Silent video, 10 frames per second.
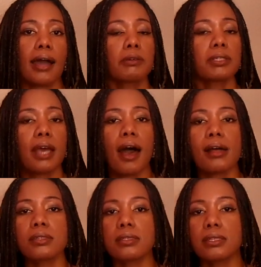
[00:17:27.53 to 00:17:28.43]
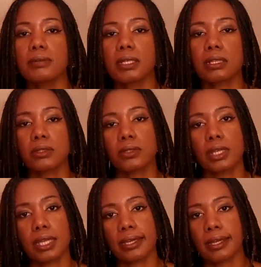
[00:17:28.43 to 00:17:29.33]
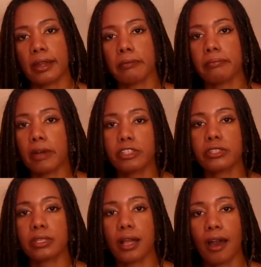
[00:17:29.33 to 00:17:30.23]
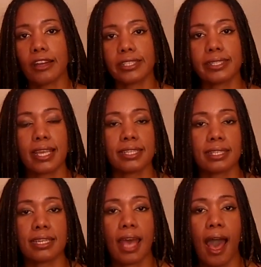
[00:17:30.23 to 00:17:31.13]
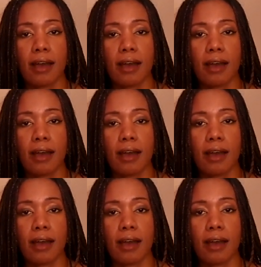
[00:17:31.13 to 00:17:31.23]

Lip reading: I would also include here martial arts as an